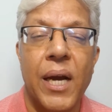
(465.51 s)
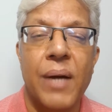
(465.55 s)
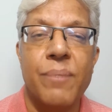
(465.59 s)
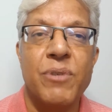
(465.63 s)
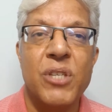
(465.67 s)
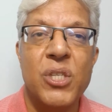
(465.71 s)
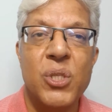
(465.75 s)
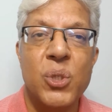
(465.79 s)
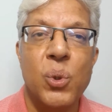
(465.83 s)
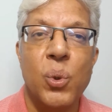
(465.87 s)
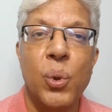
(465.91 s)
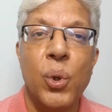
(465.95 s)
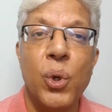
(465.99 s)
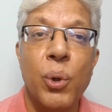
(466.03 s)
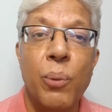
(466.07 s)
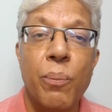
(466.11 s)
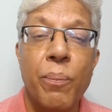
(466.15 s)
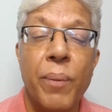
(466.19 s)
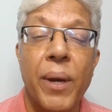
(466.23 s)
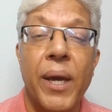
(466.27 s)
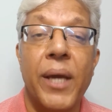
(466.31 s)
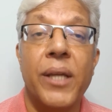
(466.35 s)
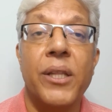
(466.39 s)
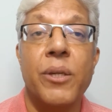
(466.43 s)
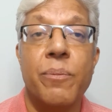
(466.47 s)
I'm just going to
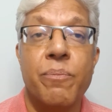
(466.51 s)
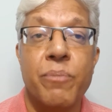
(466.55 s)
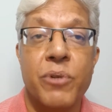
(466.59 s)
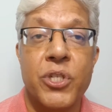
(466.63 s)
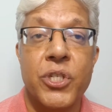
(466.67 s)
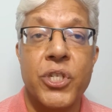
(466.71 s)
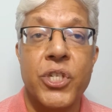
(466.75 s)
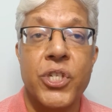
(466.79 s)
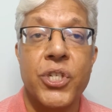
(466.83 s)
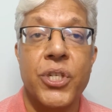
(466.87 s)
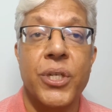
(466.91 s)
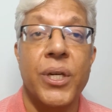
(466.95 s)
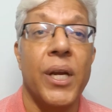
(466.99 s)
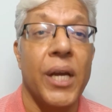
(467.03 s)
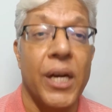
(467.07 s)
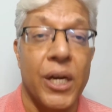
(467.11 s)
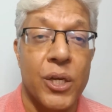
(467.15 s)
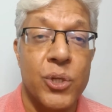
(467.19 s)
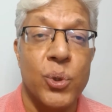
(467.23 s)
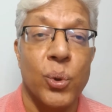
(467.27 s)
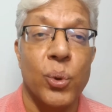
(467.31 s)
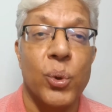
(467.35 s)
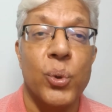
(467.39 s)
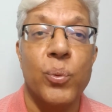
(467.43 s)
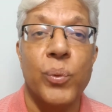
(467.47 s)
make the position, in
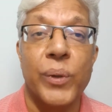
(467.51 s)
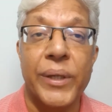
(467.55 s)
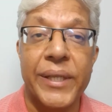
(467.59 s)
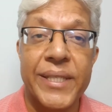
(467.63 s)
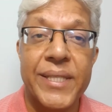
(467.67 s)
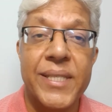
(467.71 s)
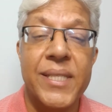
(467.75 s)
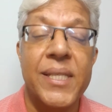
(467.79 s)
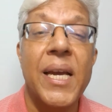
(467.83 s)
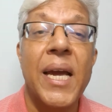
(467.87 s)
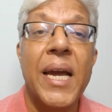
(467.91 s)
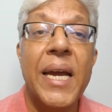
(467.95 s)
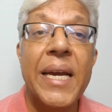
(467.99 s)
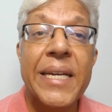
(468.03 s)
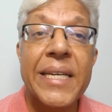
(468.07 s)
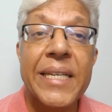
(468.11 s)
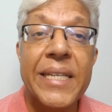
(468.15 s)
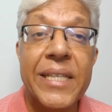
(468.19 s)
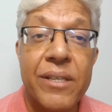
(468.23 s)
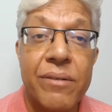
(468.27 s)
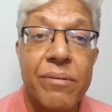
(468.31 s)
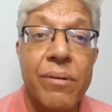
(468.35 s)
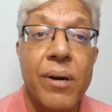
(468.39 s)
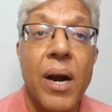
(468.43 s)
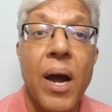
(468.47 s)
his own words,
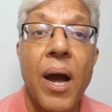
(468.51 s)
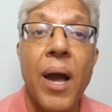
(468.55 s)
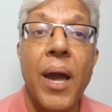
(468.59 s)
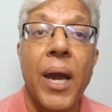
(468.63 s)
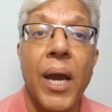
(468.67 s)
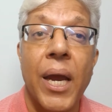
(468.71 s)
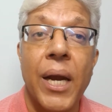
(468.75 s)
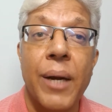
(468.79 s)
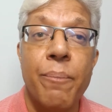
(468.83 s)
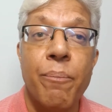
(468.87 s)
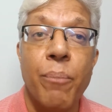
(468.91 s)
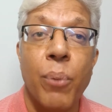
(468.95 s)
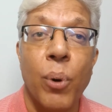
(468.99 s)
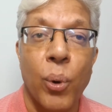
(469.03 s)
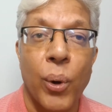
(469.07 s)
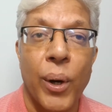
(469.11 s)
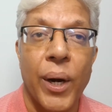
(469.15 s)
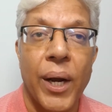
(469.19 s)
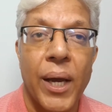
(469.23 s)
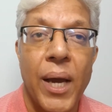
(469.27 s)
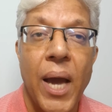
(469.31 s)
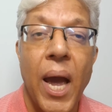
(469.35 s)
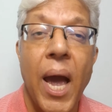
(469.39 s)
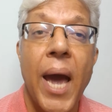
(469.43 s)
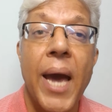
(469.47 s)
dry and
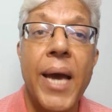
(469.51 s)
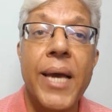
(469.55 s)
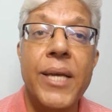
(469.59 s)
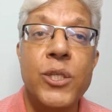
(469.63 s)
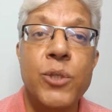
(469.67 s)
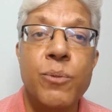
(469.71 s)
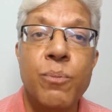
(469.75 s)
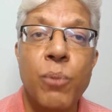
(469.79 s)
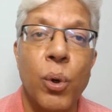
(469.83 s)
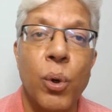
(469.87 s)
boring as